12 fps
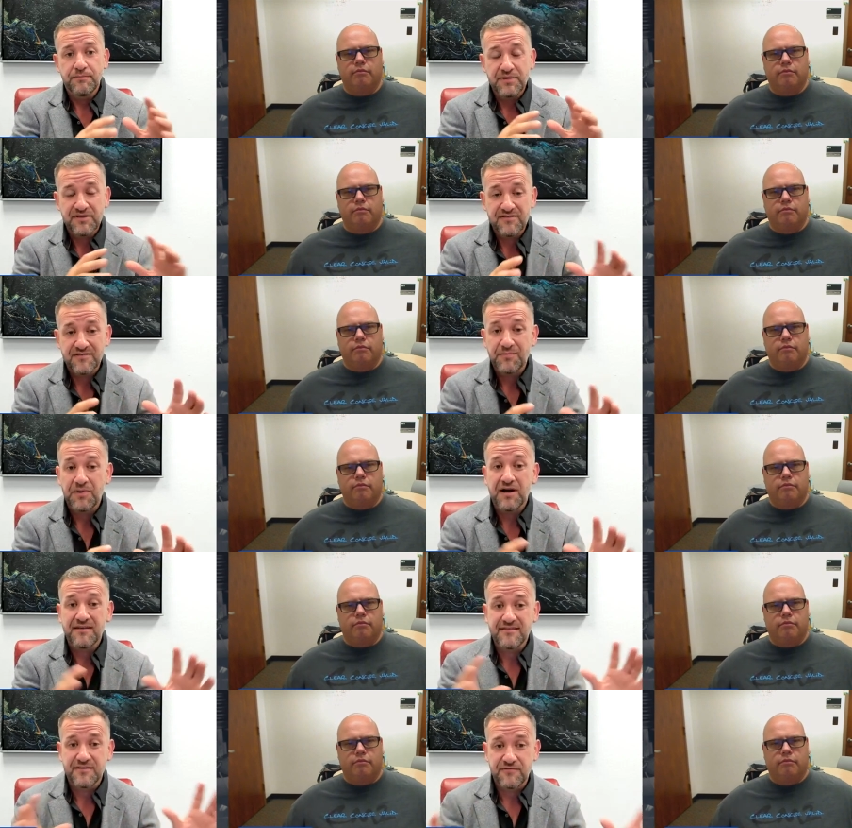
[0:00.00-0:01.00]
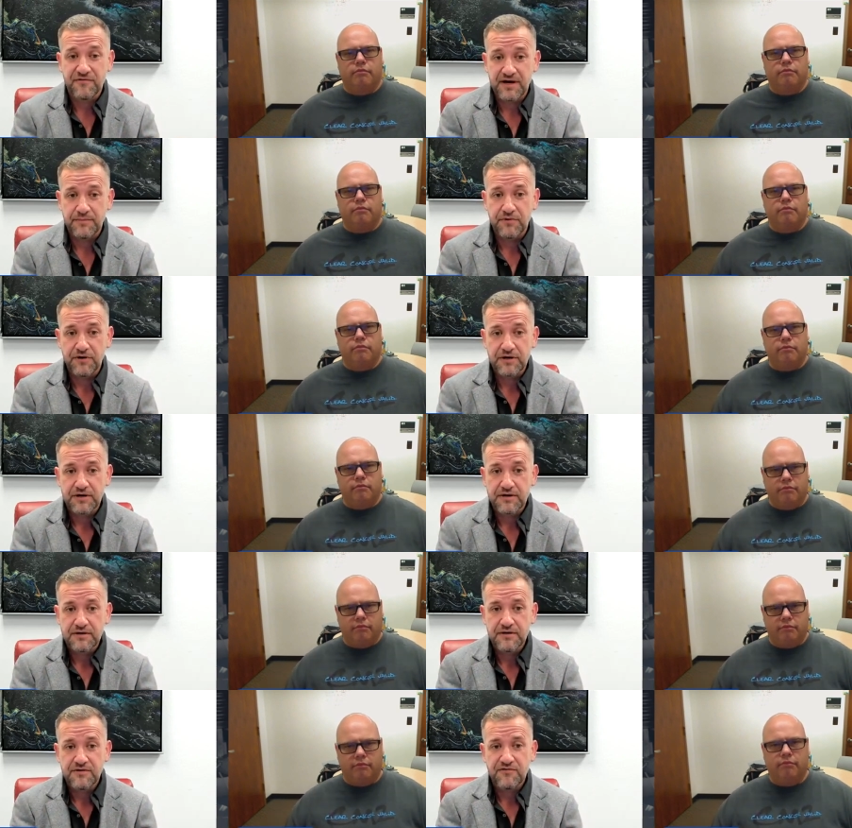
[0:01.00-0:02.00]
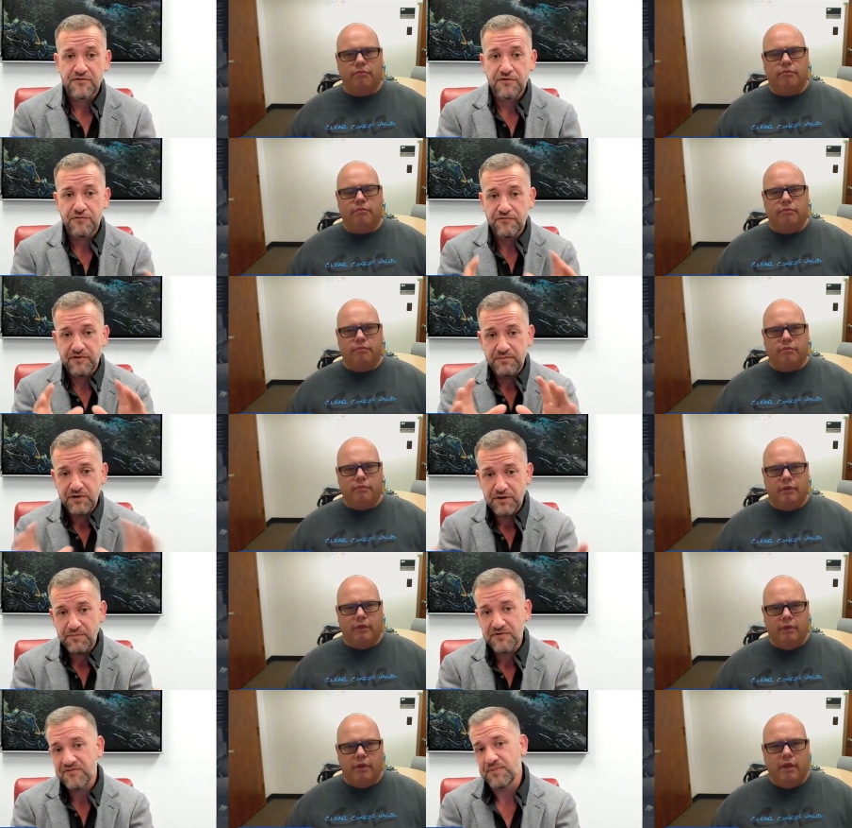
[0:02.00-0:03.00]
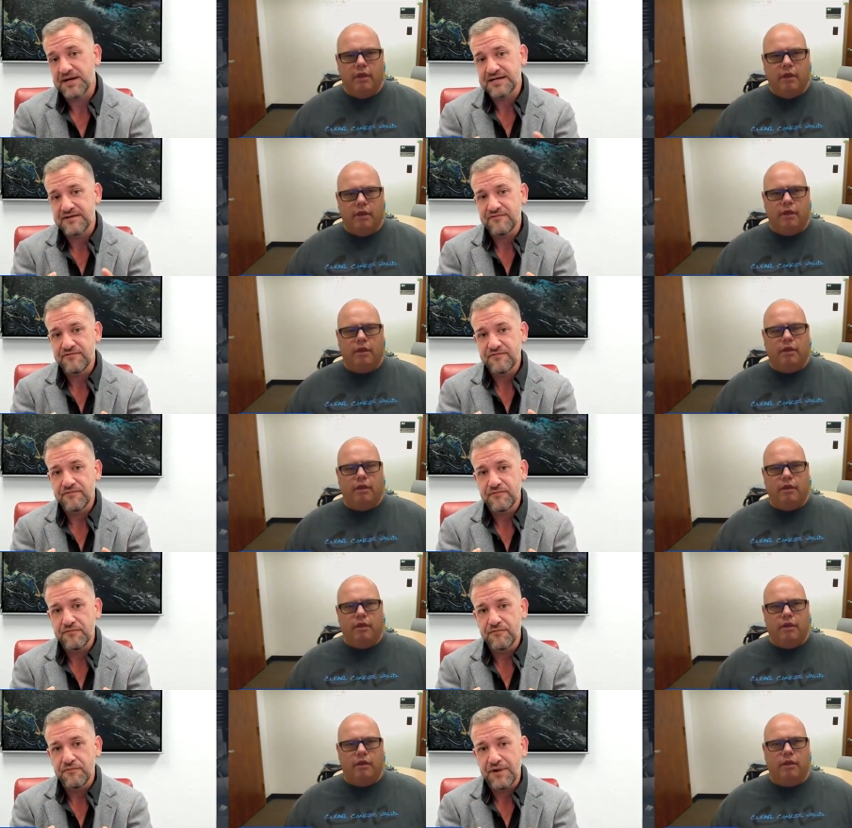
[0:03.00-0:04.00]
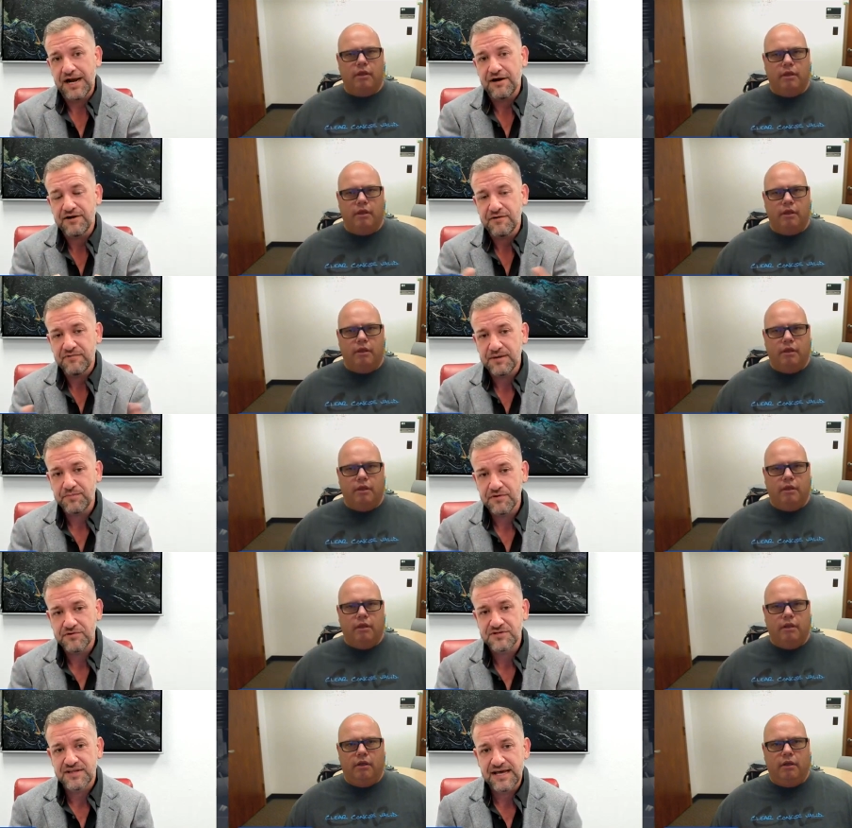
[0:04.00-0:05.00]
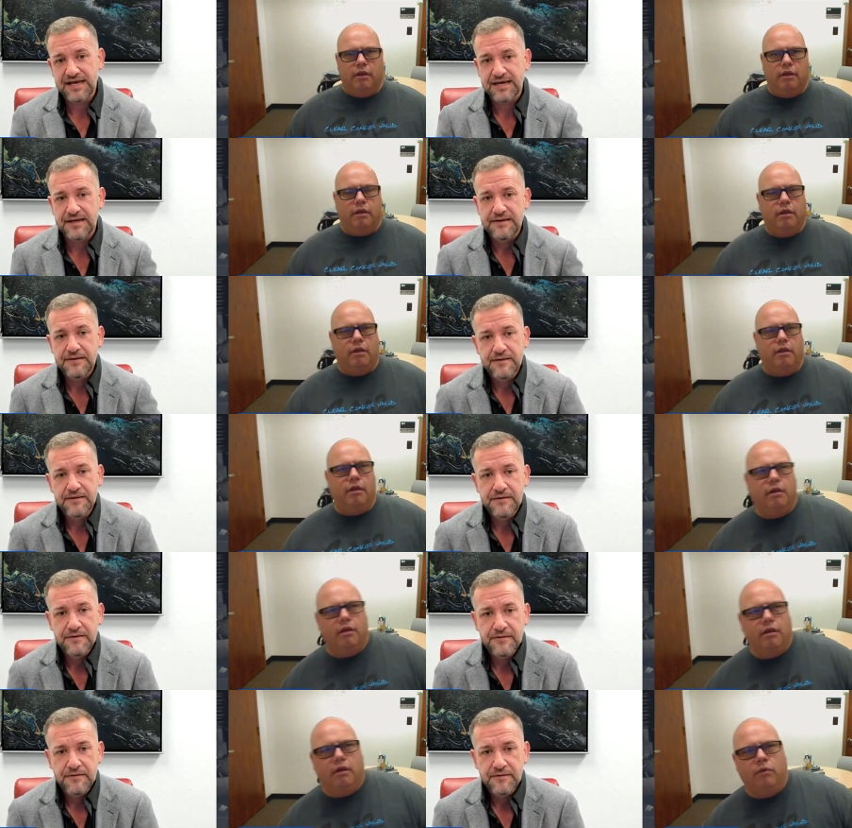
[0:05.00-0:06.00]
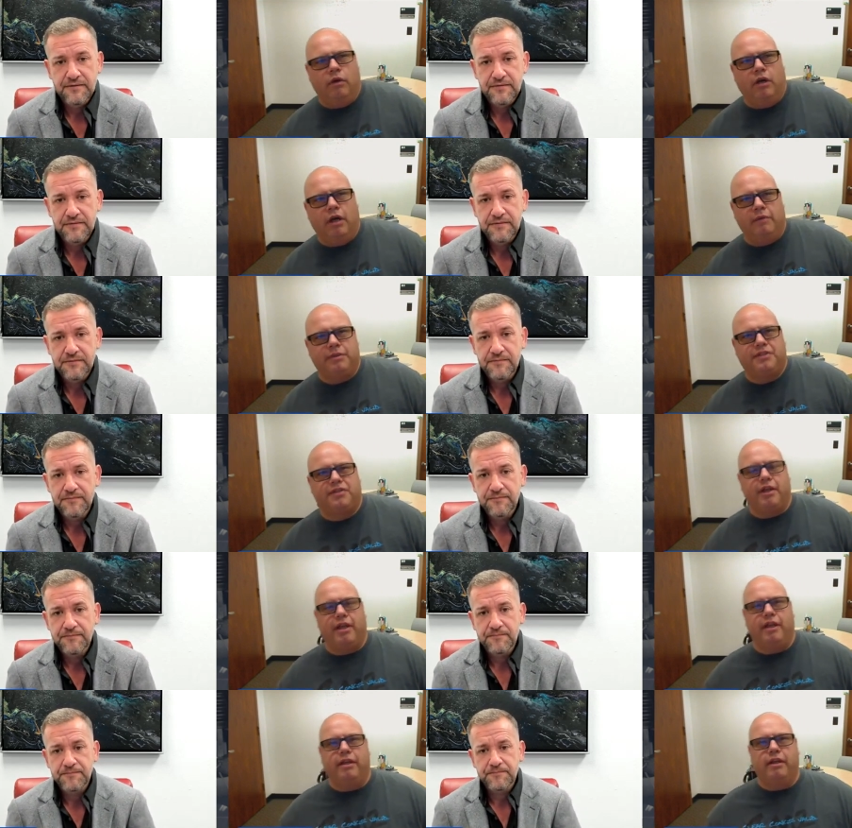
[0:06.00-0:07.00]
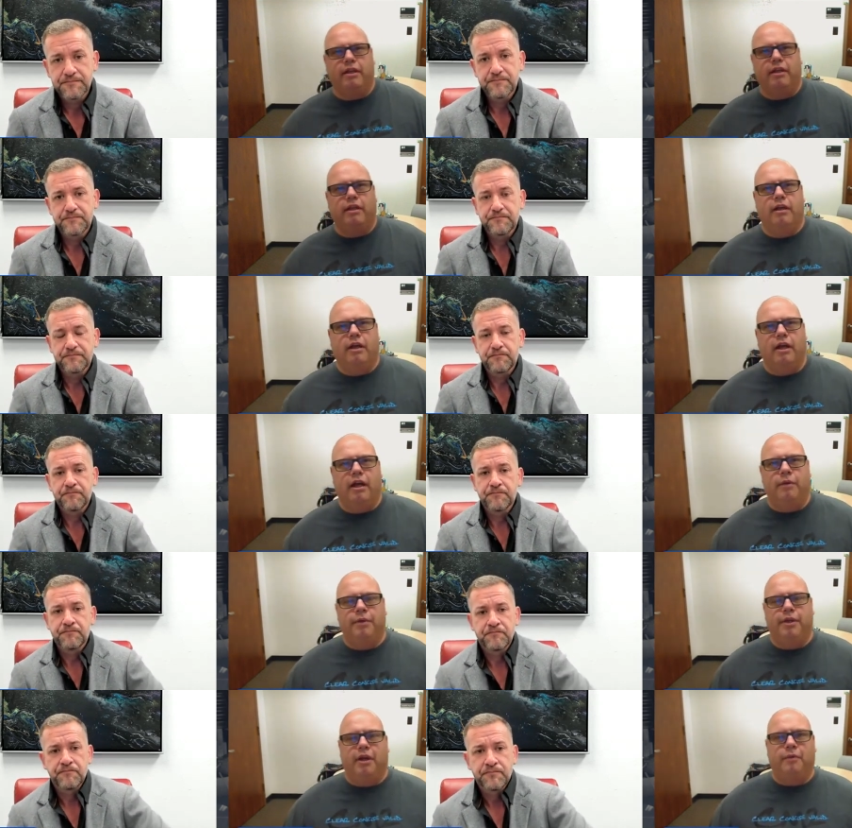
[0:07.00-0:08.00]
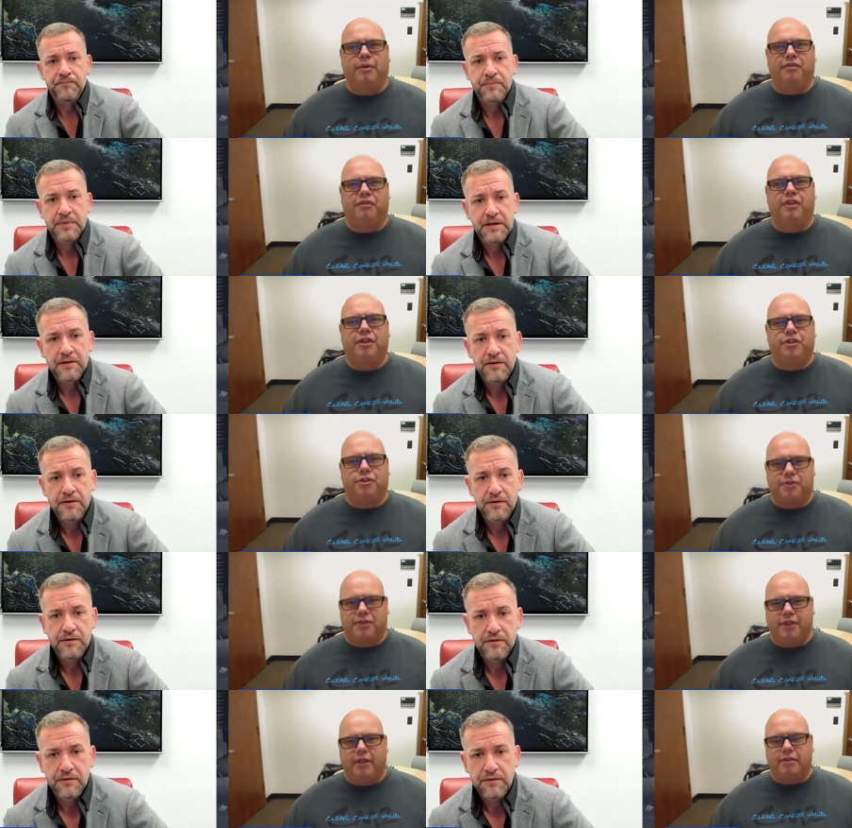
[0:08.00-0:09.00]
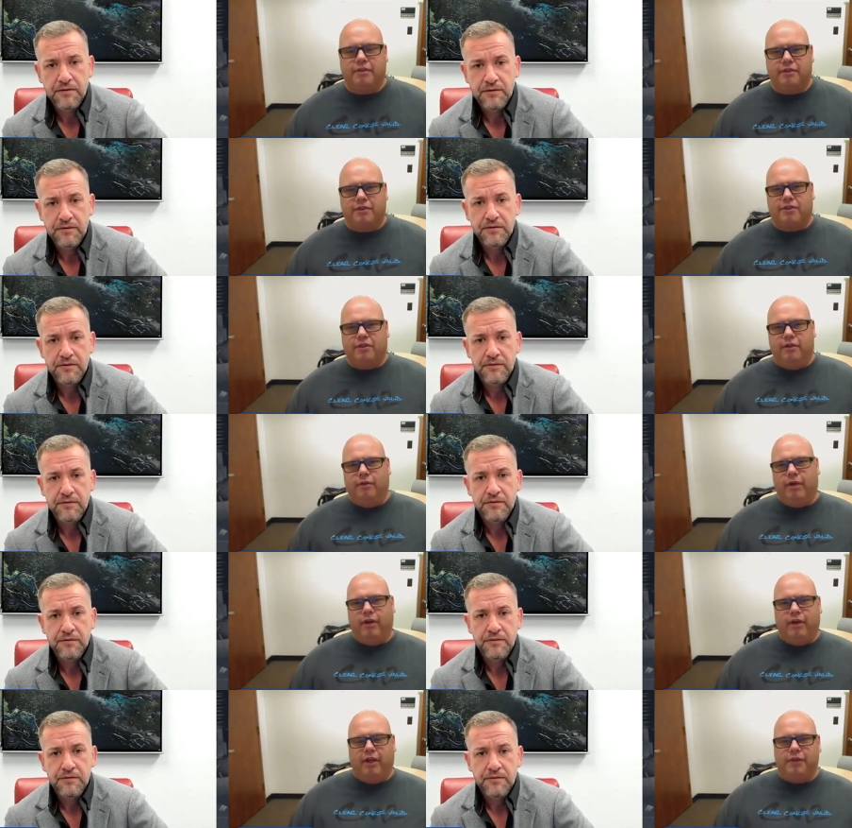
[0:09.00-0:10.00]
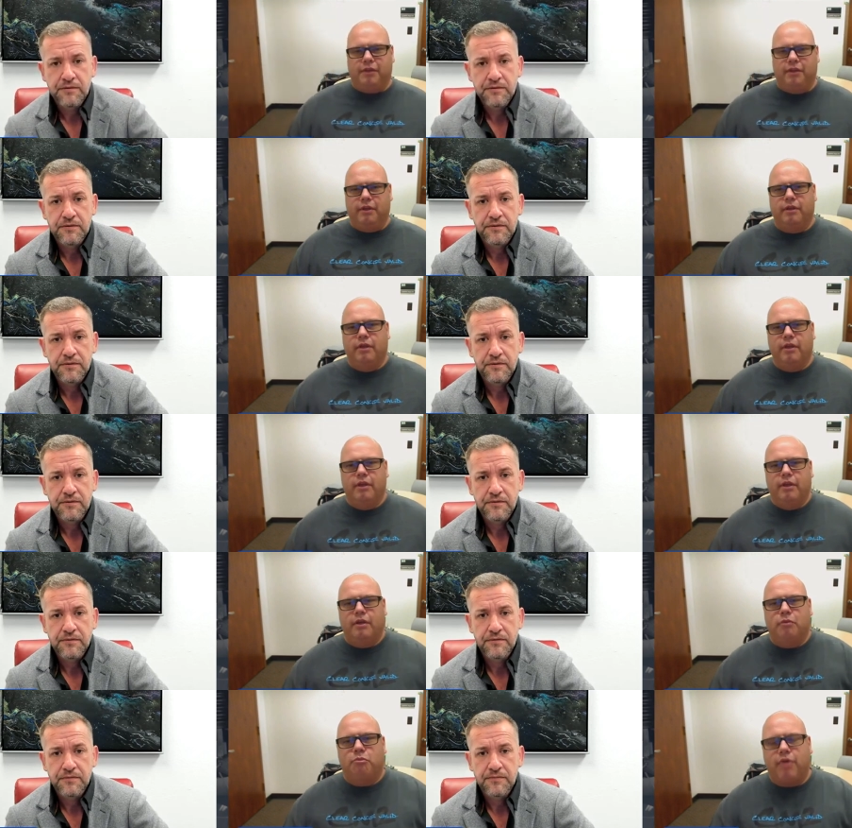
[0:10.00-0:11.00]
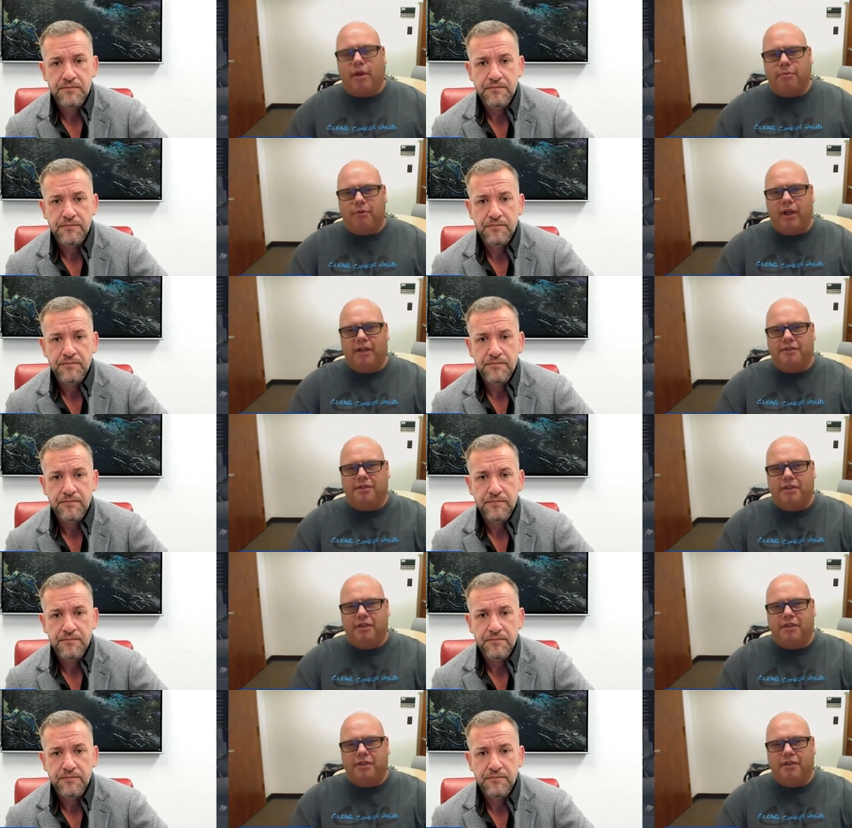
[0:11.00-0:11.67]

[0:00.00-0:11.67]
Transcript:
Speaker 1: business process framework. Mm -hmm. So, mm-hmm. from your perspective, how can we approach that?
Speaker 2: Well, I would say uh, I would I would finish your sentence around having the proper IT